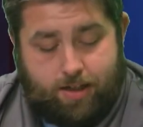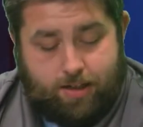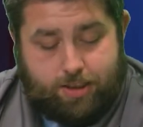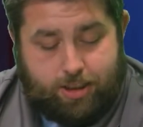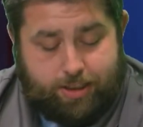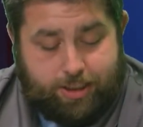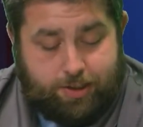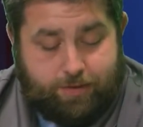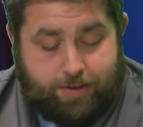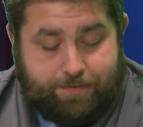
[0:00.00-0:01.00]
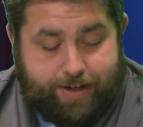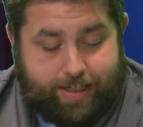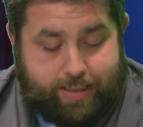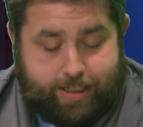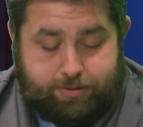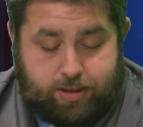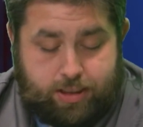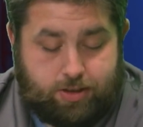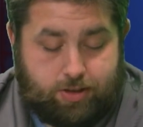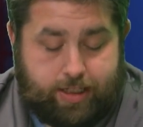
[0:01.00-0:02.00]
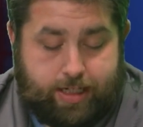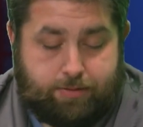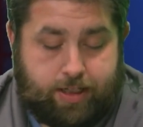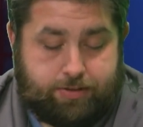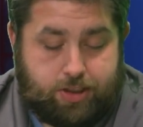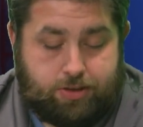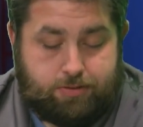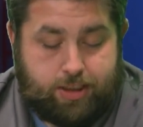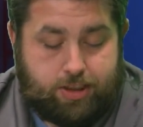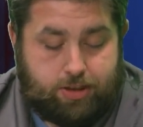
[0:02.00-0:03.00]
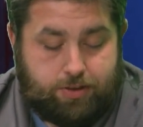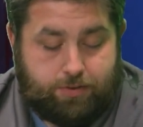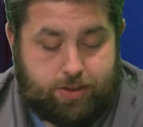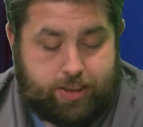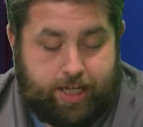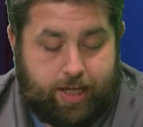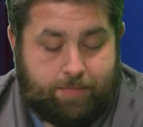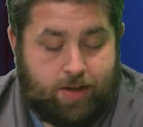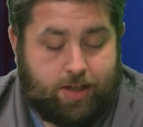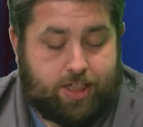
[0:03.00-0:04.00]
So here's a fun fact I was looking at when I was doing research for this game.